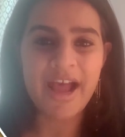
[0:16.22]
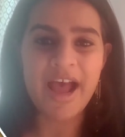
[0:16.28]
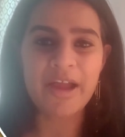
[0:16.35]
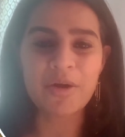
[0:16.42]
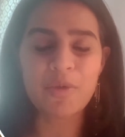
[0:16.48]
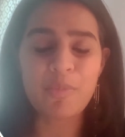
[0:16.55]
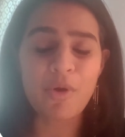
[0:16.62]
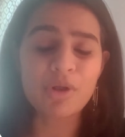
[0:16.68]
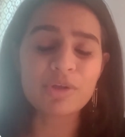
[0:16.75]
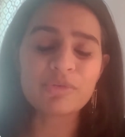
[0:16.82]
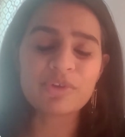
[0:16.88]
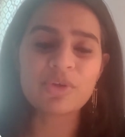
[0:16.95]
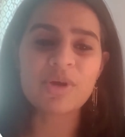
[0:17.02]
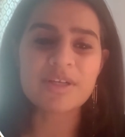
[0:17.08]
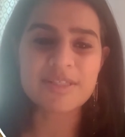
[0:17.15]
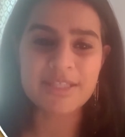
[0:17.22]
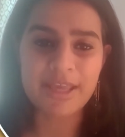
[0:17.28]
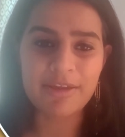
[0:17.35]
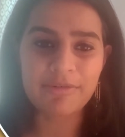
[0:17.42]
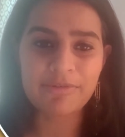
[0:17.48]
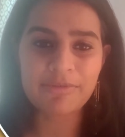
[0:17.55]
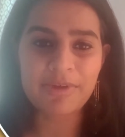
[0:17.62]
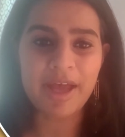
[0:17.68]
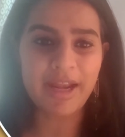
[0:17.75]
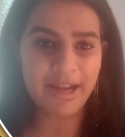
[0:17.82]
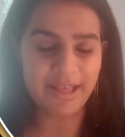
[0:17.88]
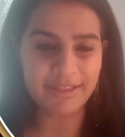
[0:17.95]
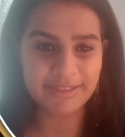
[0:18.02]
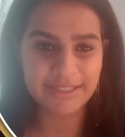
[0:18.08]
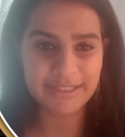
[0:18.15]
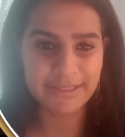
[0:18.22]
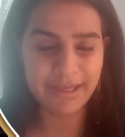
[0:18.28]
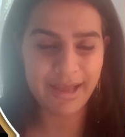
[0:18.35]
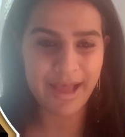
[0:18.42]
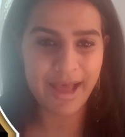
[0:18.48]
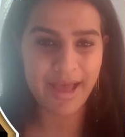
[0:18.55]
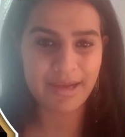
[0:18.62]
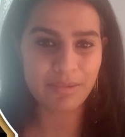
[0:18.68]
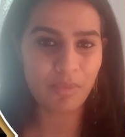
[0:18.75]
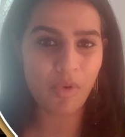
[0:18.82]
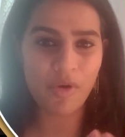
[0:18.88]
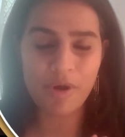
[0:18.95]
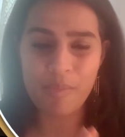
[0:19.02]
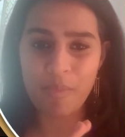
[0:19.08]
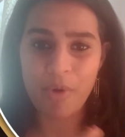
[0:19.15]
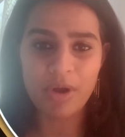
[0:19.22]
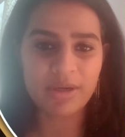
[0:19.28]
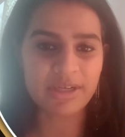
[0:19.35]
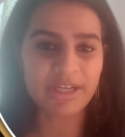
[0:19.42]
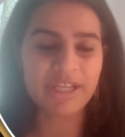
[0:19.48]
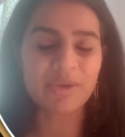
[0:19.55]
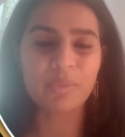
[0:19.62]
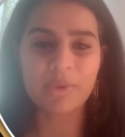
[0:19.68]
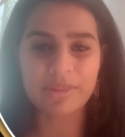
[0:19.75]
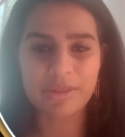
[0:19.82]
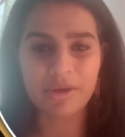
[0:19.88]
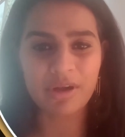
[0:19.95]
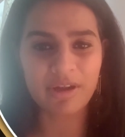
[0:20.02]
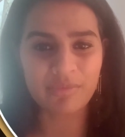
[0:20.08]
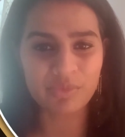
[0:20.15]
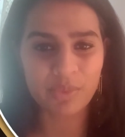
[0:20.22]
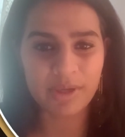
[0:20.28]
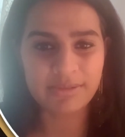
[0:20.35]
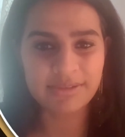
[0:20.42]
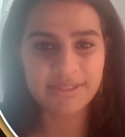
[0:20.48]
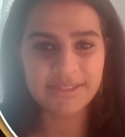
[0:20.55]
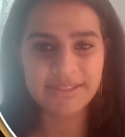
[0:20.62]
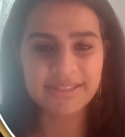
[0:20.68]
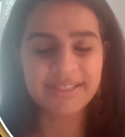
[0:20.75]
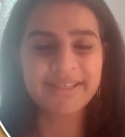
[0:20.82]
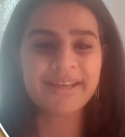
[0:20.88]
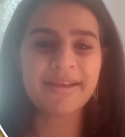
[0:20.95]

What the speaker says: I hope all of you are safe and healthy, and more importantly with your loved ones.